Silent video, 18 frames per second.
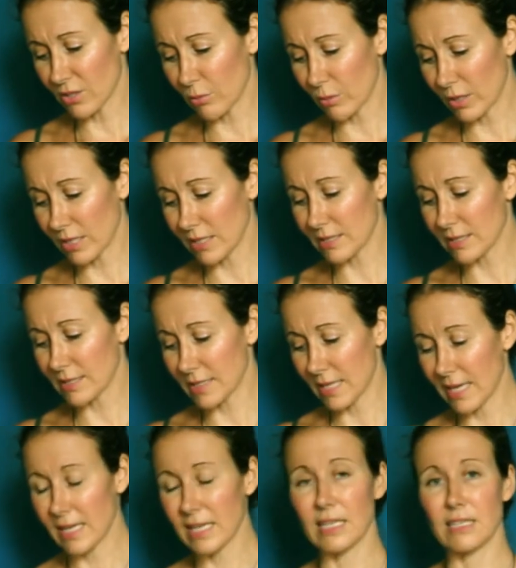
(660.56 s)
what it's
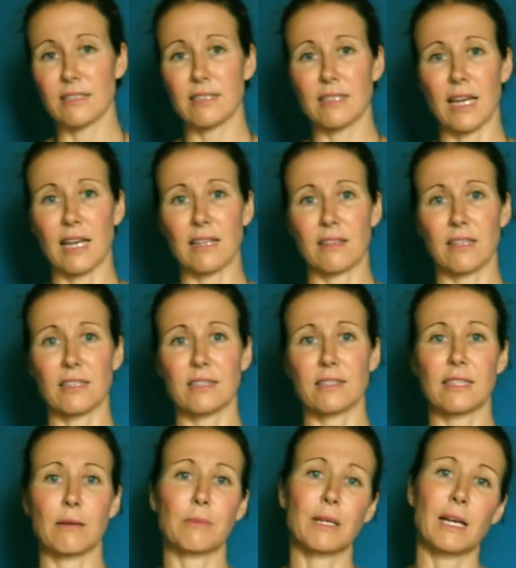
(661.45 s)
saying is that there's
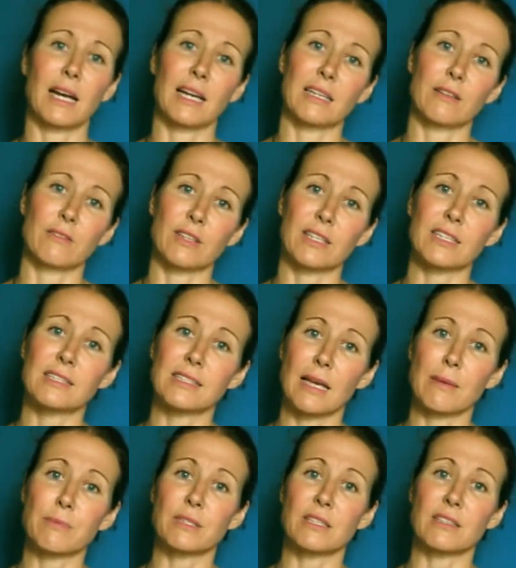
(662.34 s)
some kind of
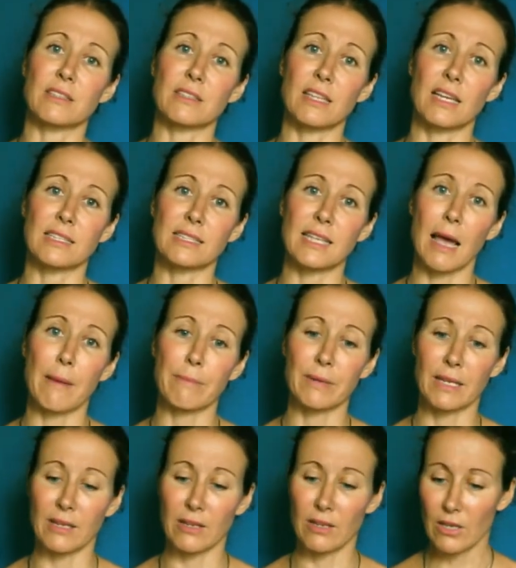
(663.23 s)
acceptance that's
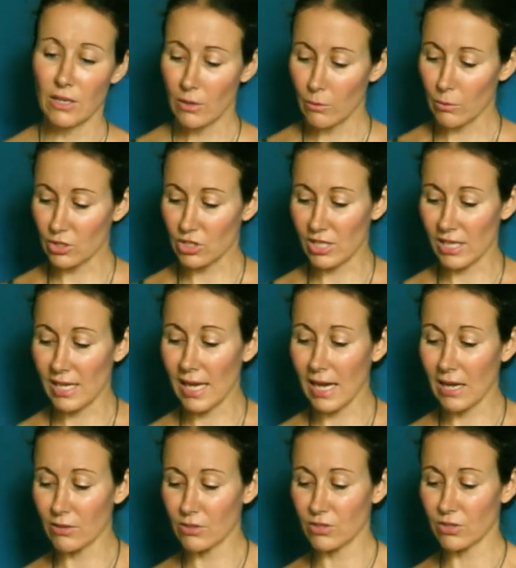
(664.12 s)
happening, which
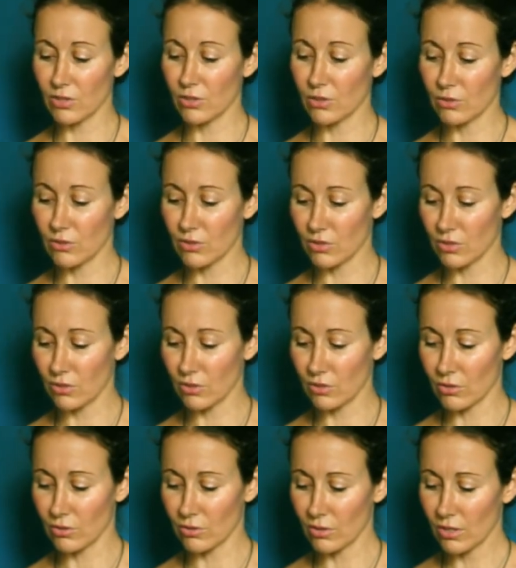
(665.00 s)
allows you
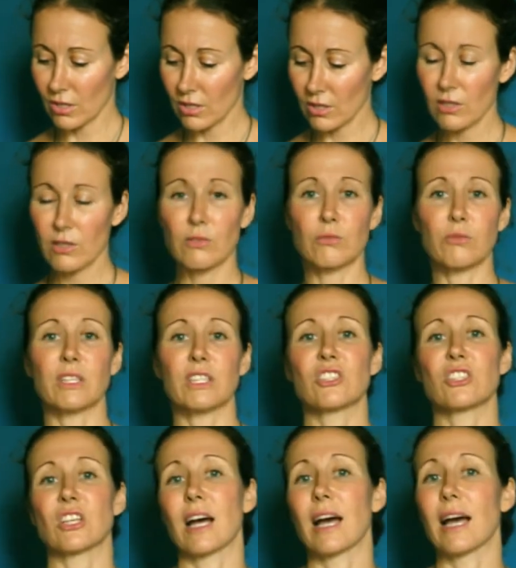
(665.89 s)
to
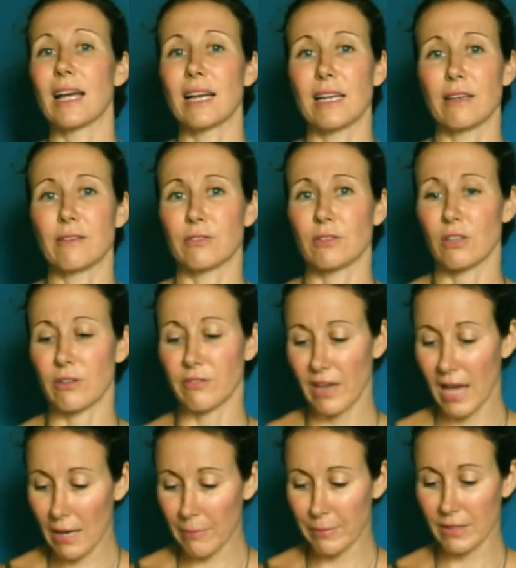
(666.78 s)
reach a high level of
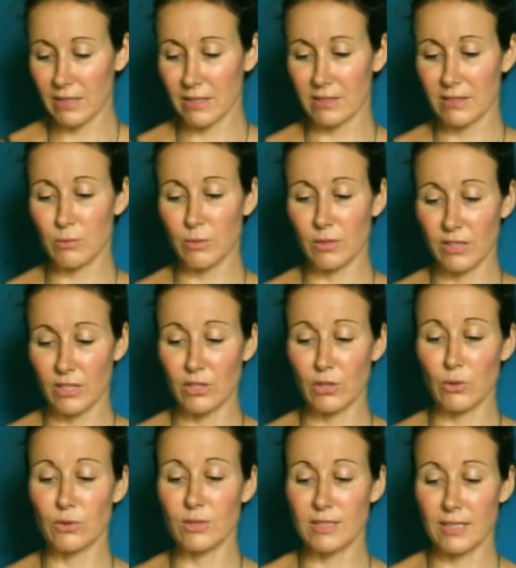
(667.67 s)
happiness within
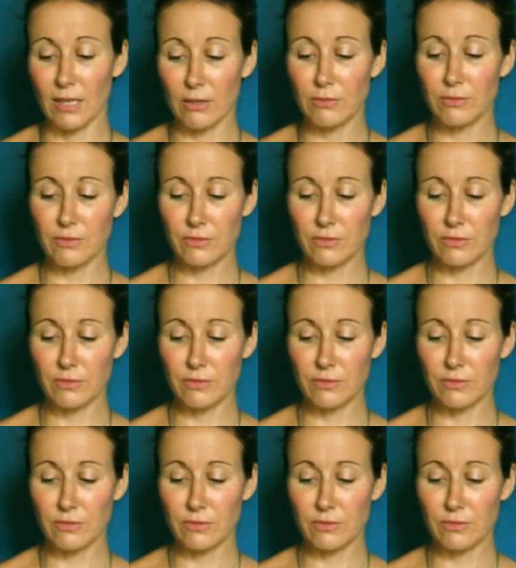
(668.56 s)
yourself.